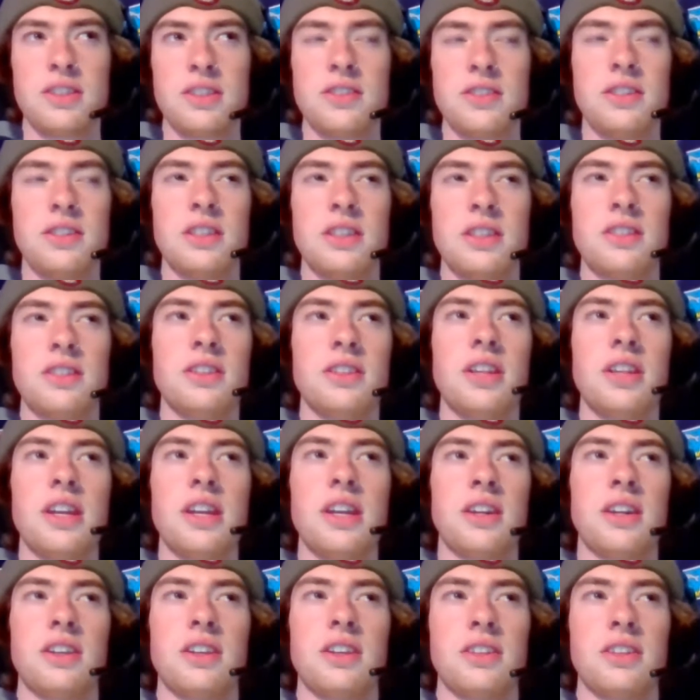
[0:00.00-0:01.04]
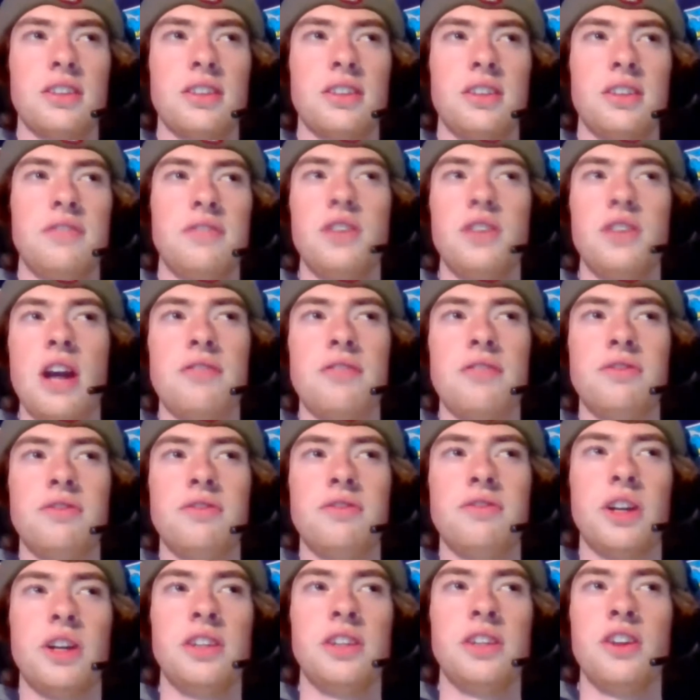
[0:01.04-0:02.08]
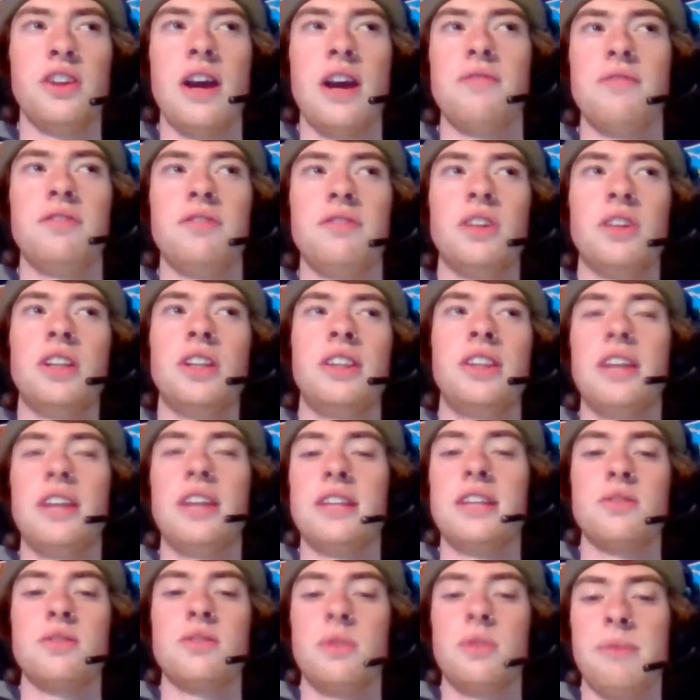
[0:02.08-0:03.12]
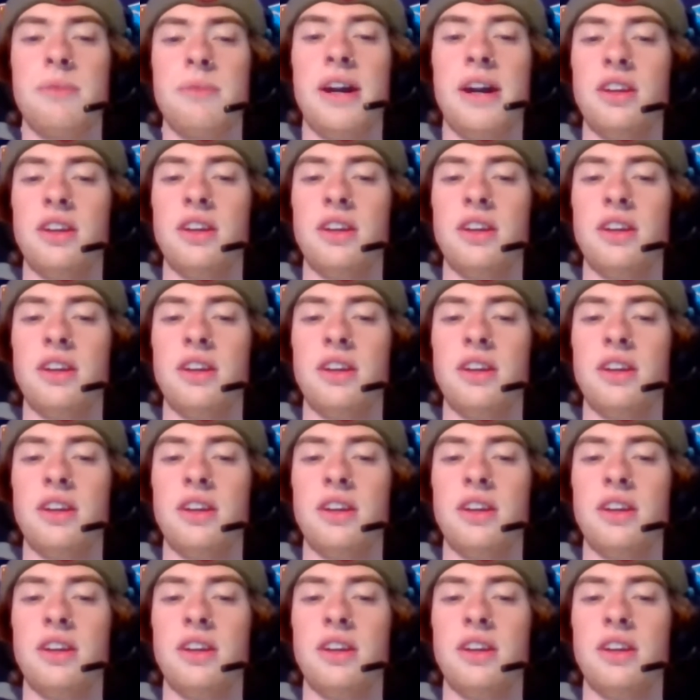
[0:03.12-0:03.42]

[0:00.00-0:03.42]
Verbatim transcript: Stick to, like, if you're having fun, you're having fun. That's what